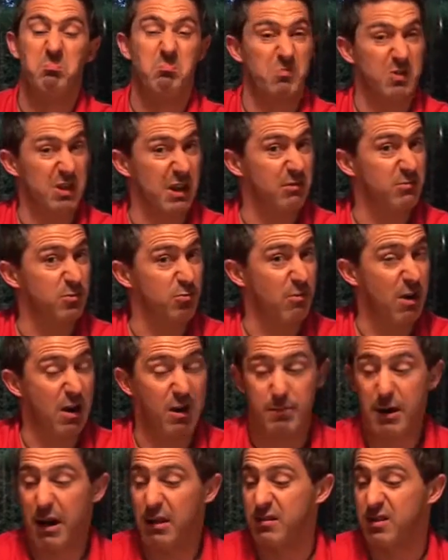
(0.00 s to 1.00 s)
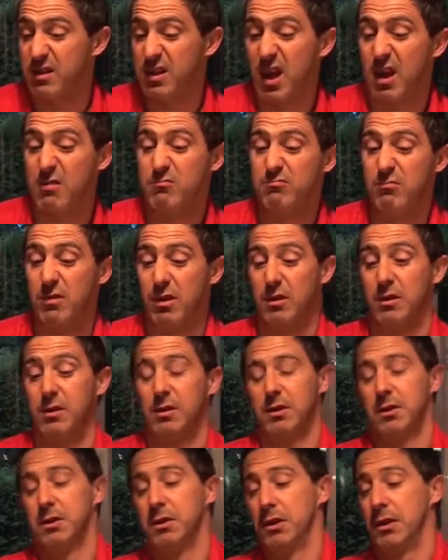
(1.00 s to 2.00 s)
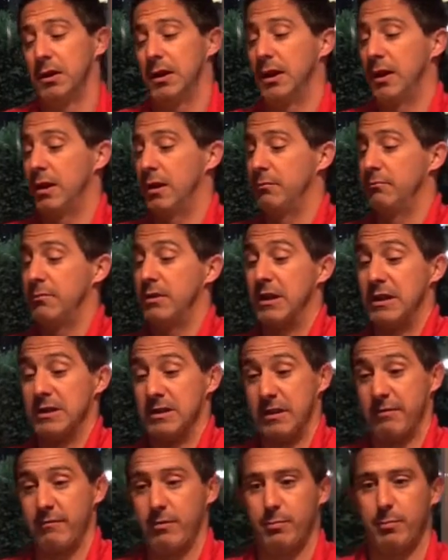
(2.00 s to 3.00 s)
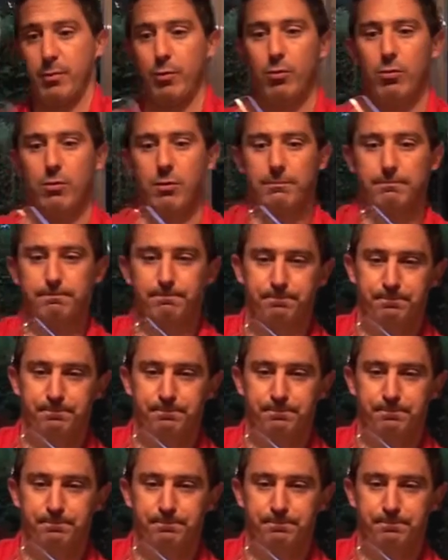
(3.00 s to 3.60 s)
Sounds what I'm about to say. Let's give it a pour.